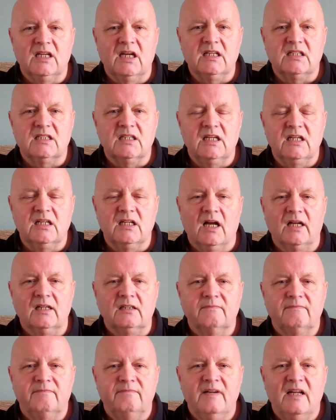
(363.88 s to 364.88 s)
18, I
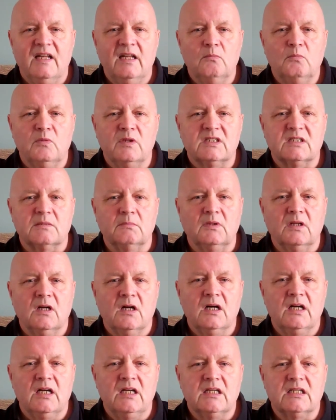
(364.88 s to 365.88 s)
fell in with some
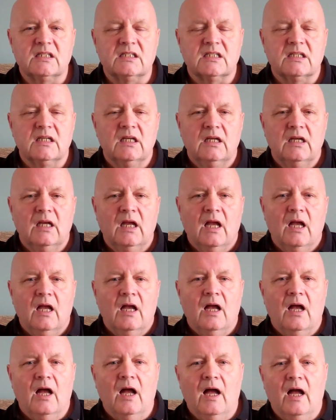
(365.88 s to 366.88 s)
guys
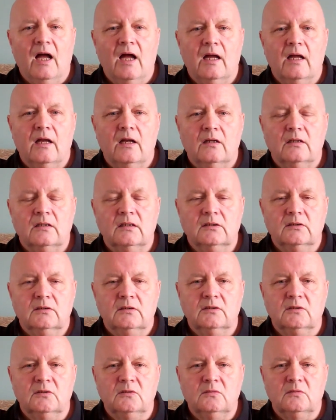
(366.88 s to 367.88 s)

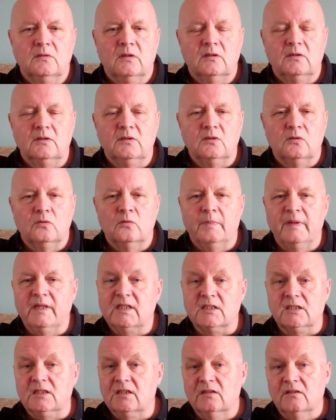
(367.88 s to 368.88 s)
who'd all been
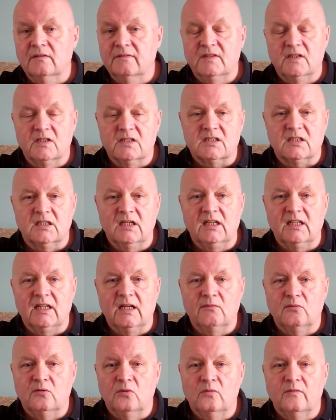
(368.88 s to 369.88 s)
to university. They
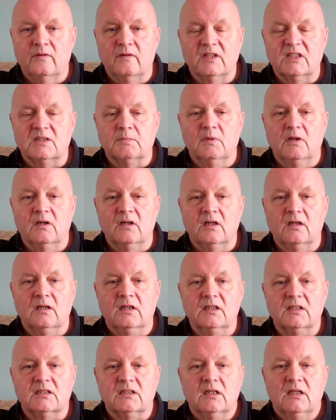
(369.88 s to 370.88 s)
were all very smart
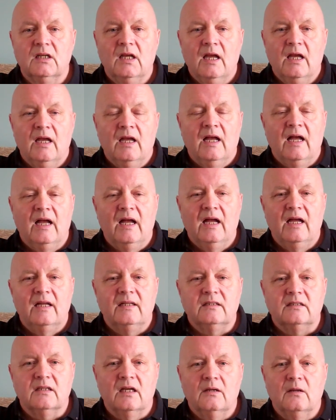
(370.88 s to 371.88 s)
guys,
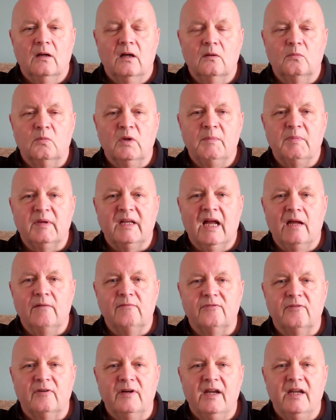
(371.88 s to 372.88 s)
and we became
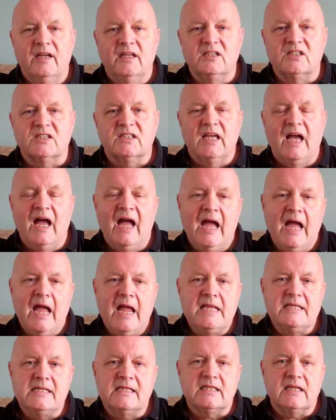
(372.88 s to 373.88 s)
friends,
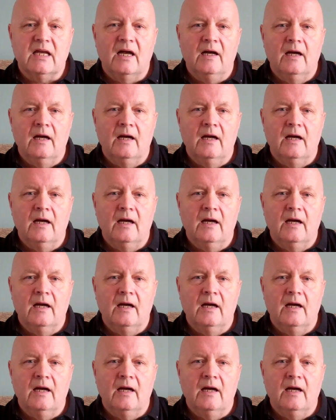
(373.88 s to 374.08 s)
and